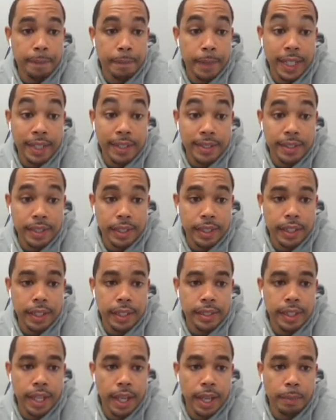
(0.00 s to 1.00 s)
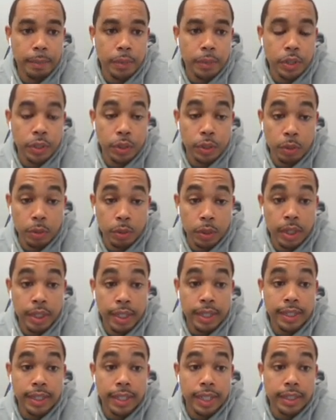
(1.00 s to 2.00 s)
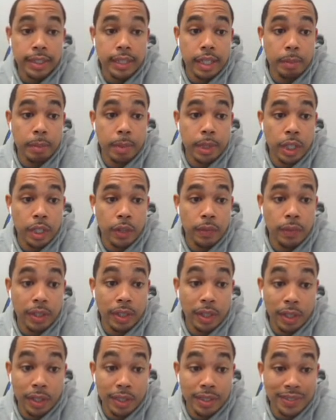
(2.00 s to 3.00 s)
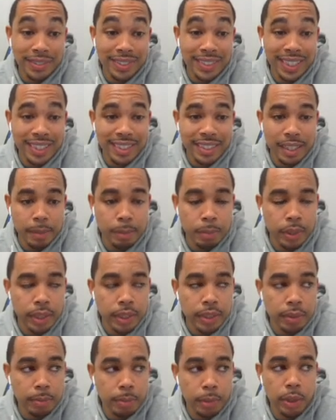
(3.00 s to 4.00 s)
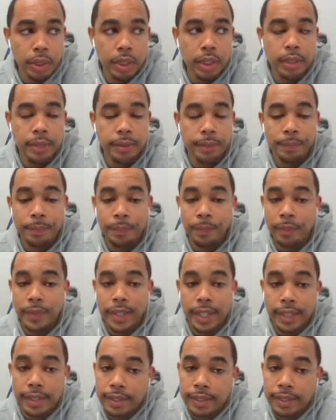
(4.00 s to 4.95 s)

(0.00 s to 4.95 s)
in a series game 2 that's coming off a loss of 16 points or more. They